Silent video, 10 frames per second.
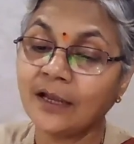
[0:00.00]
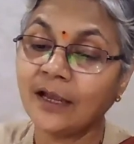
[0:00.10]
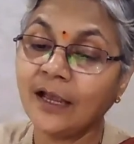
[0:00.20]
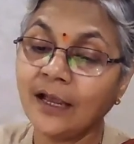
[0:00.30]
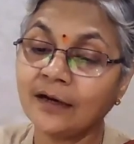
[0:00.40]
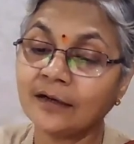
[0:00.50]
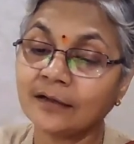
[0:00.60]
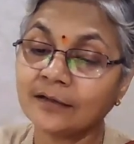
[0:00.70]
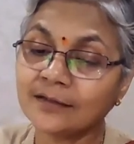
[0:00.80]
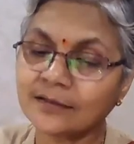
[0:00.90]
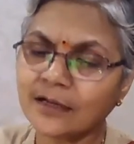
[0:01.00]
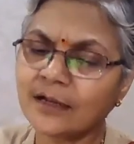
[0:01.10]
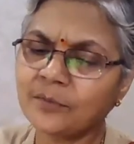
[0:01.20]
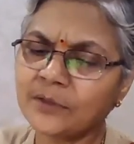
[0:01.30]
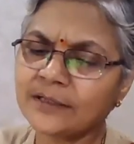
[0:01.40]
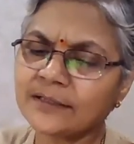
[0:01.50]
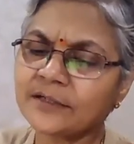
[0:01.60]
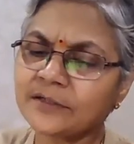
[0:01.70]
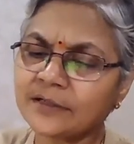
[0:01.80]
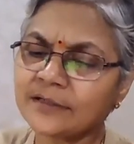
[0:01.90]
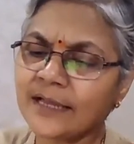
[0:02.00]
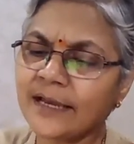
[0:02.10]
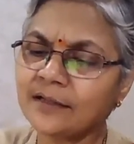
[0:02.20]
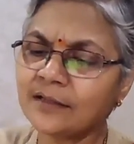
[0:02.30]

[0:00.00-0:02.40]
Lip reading: And this term research design